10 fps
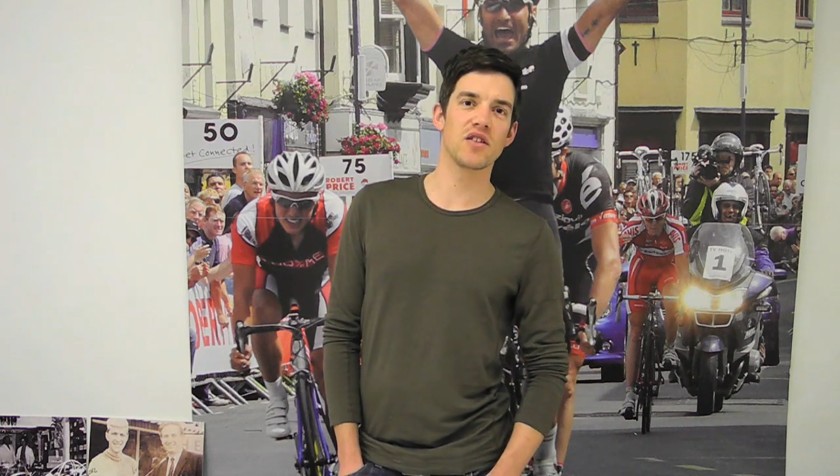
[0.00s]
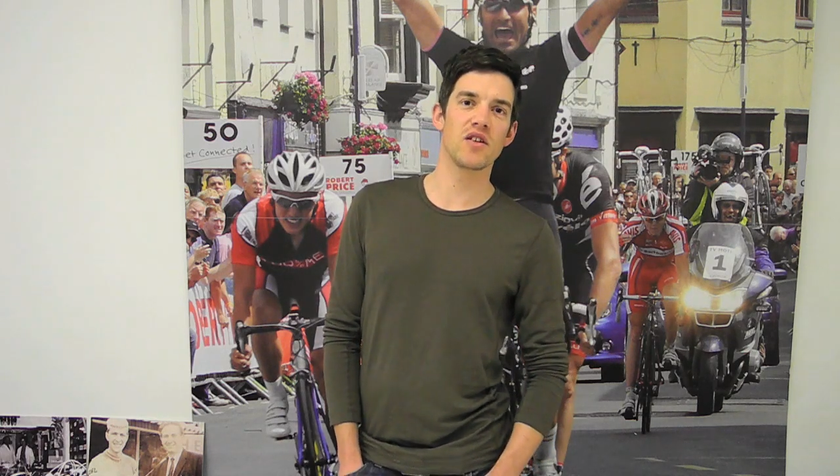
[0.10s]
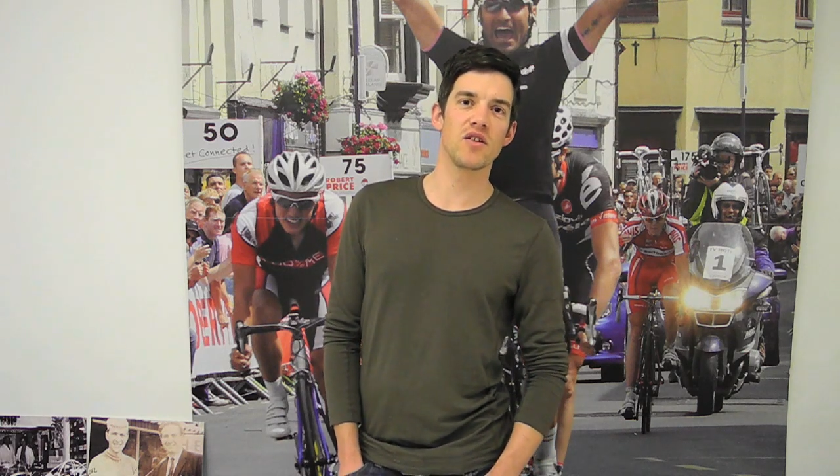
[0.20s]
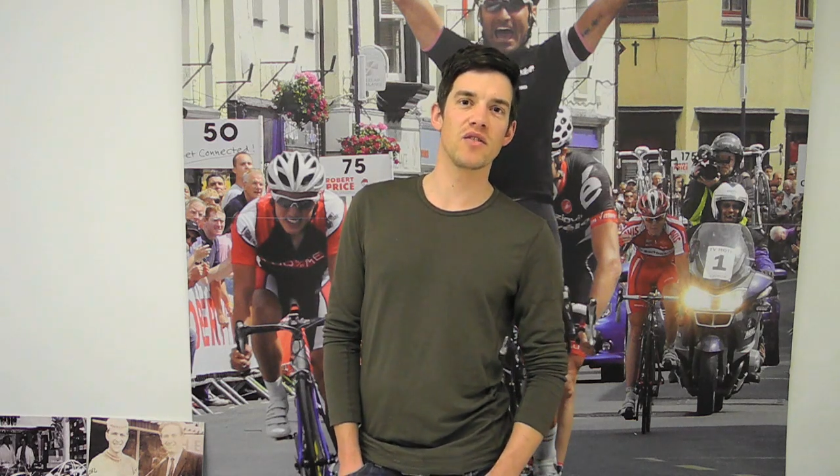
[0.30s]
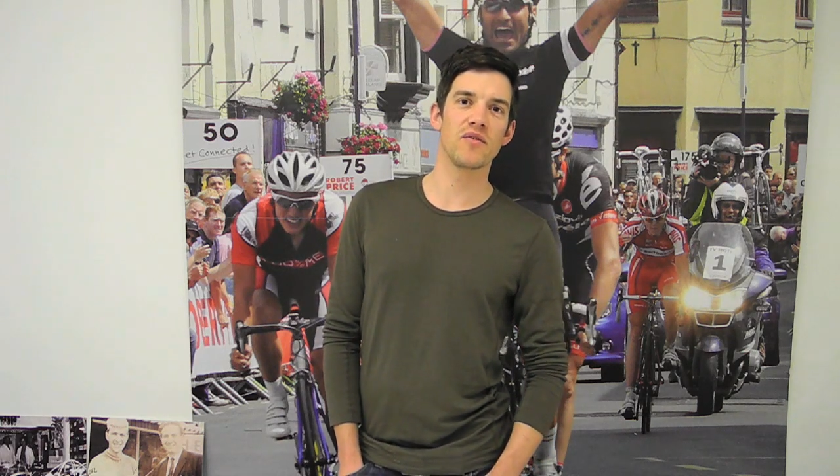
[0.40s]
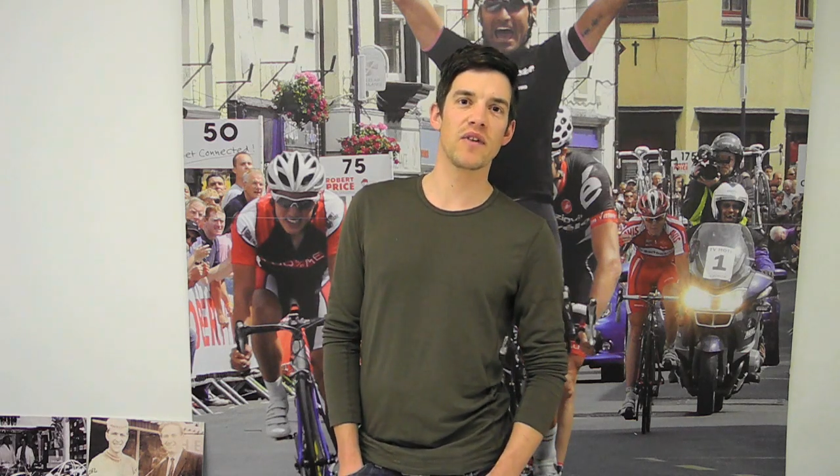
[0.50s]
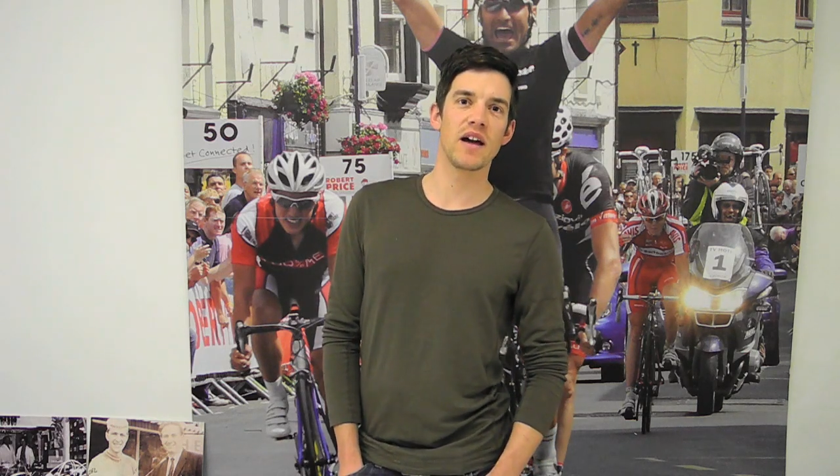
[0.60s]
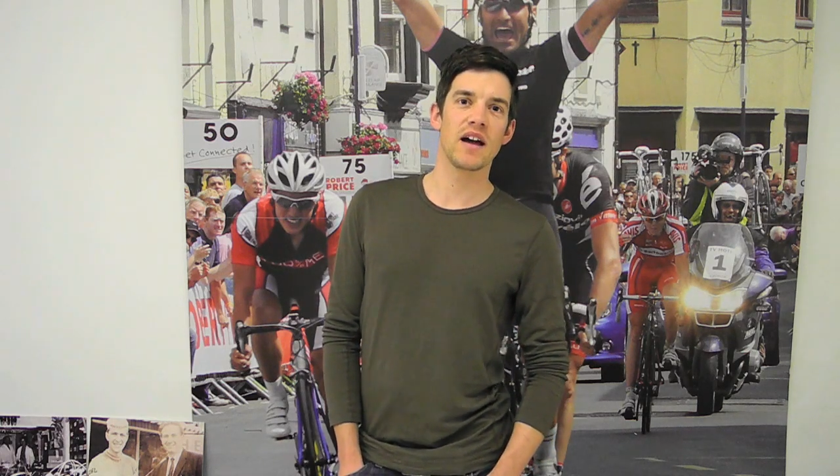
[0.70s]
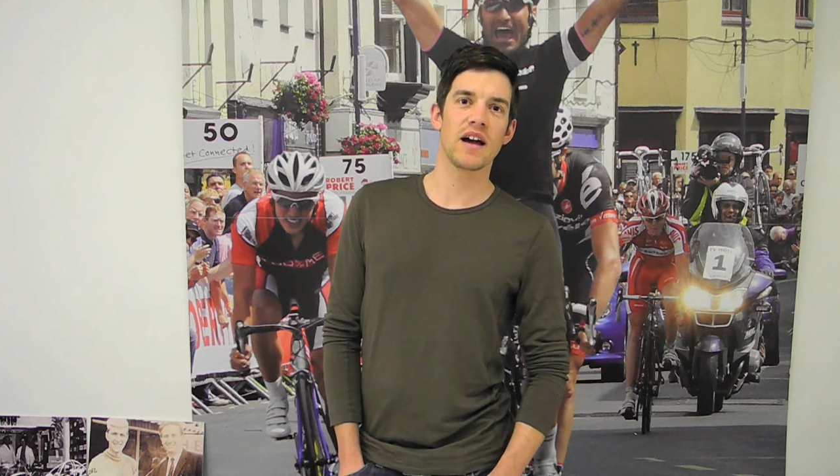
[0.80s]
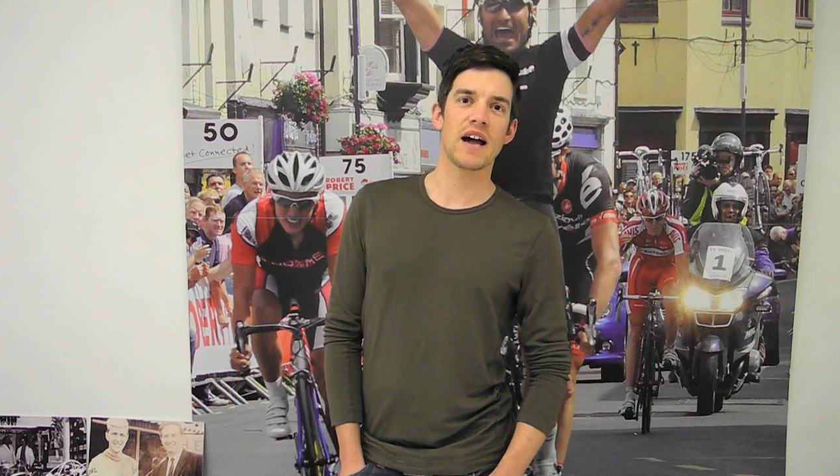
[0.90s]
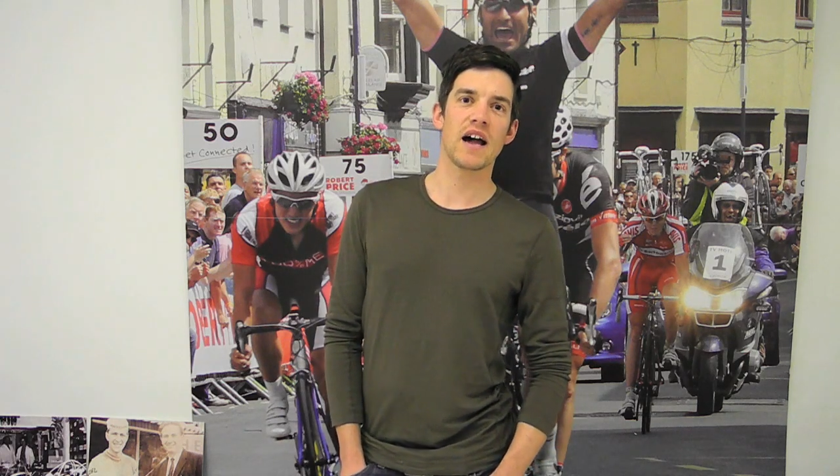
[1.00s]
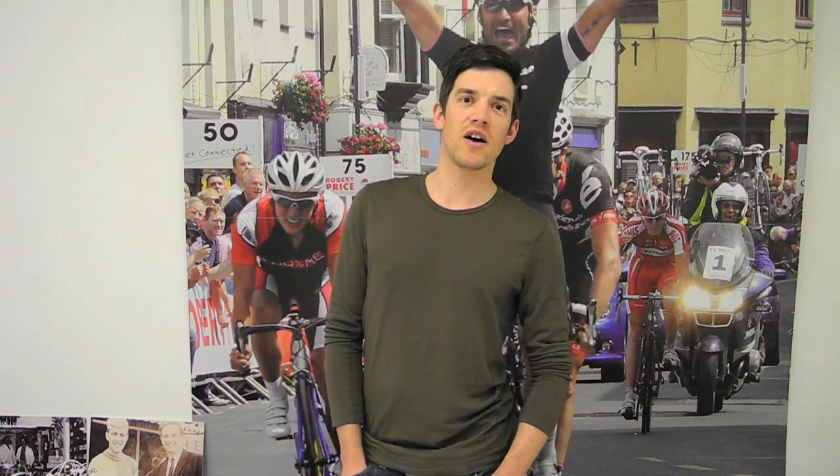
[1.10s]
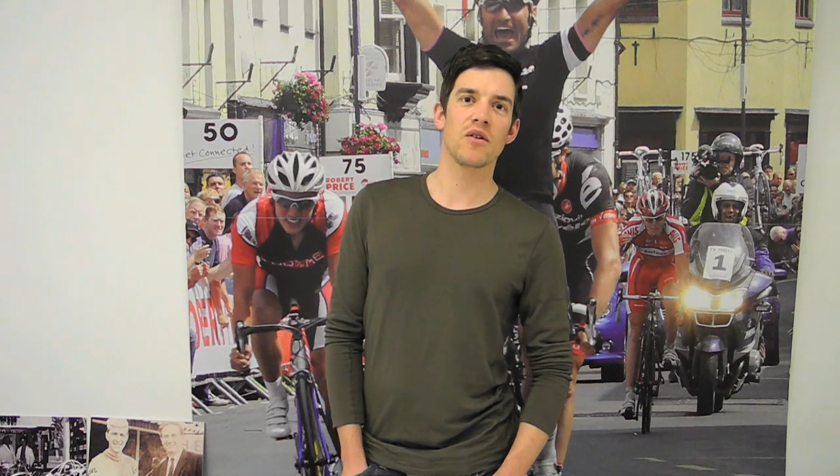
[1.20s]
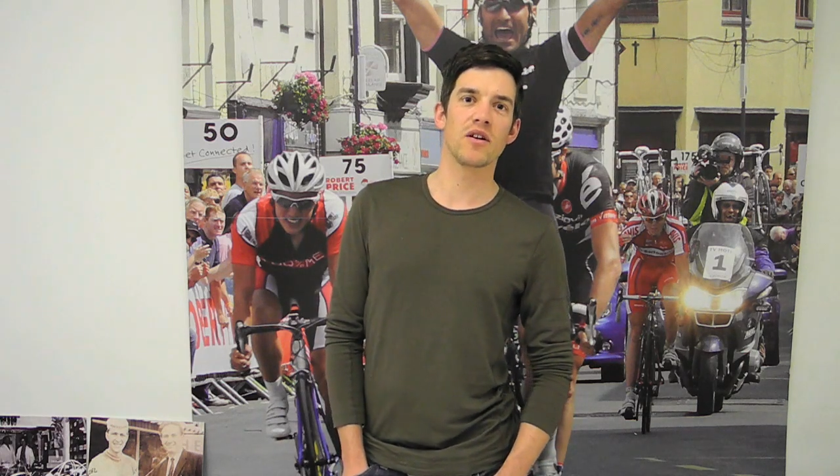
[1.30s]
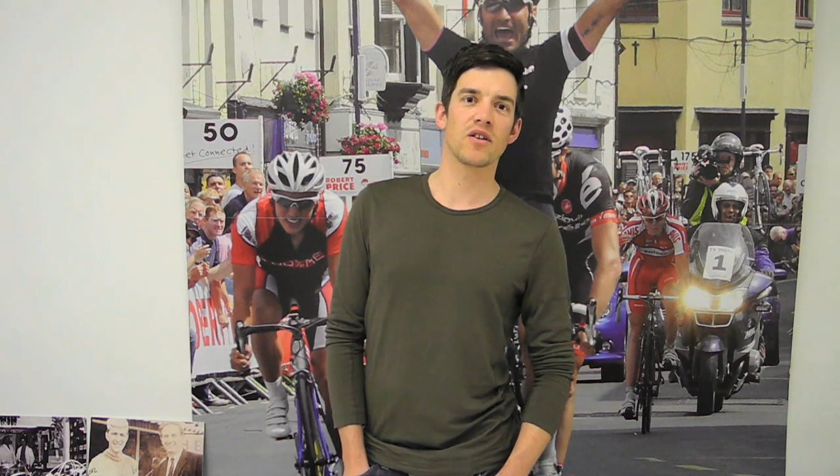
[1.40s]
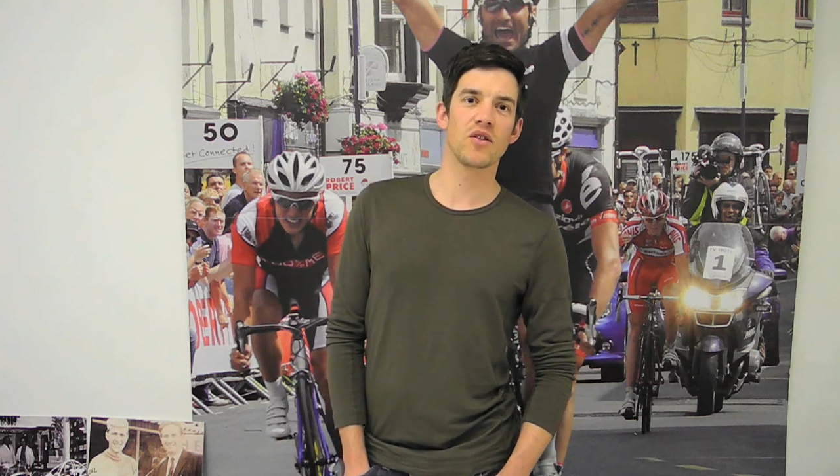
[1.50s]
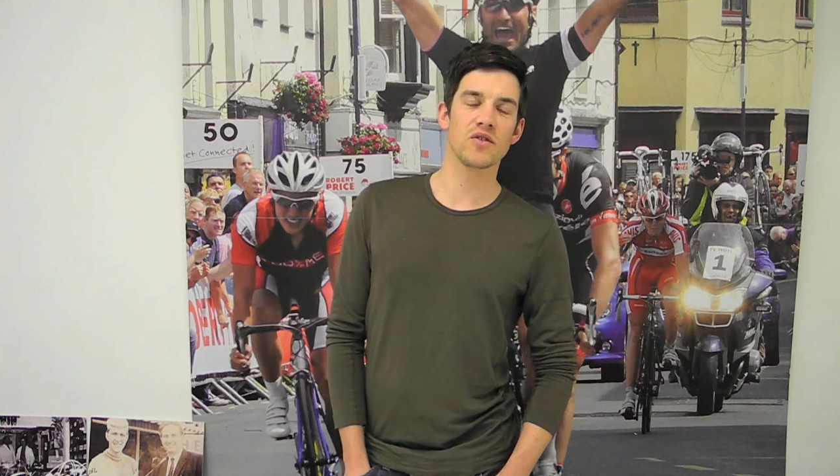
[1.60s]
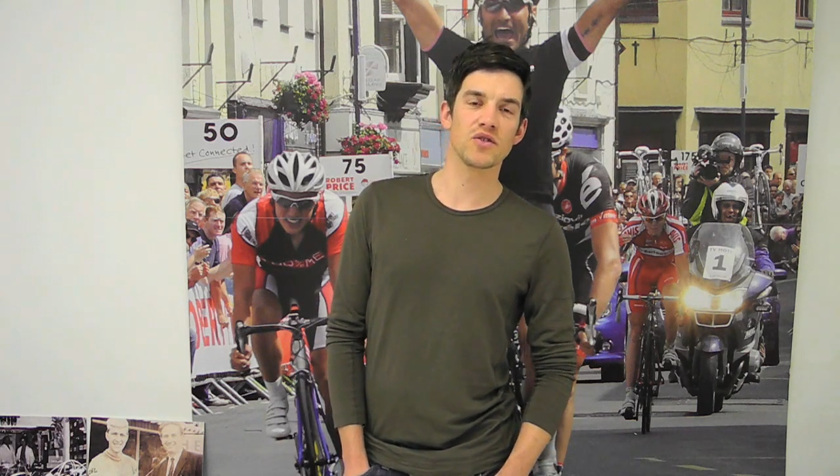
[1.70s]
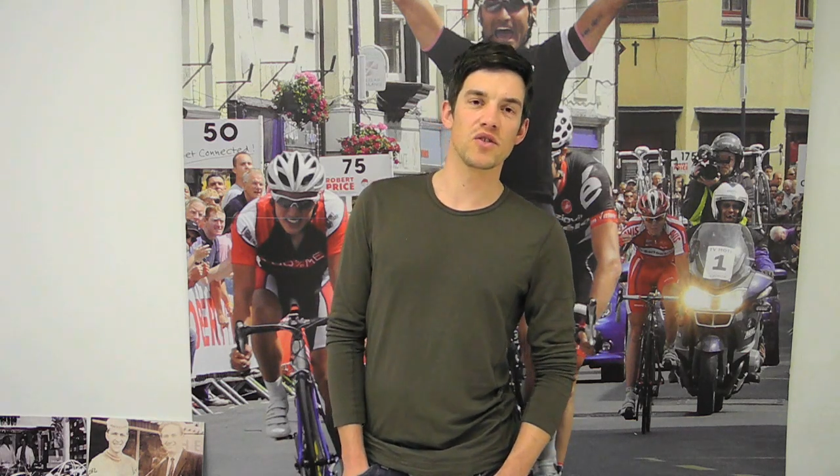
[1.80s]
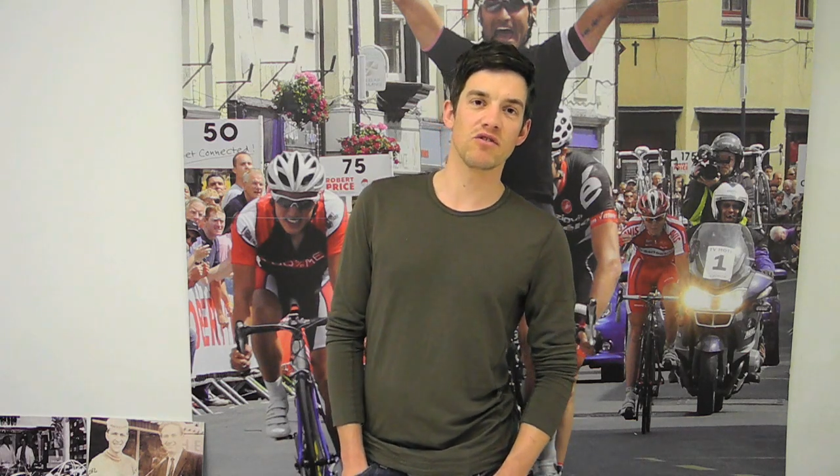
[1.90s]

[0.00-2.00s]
of our Condor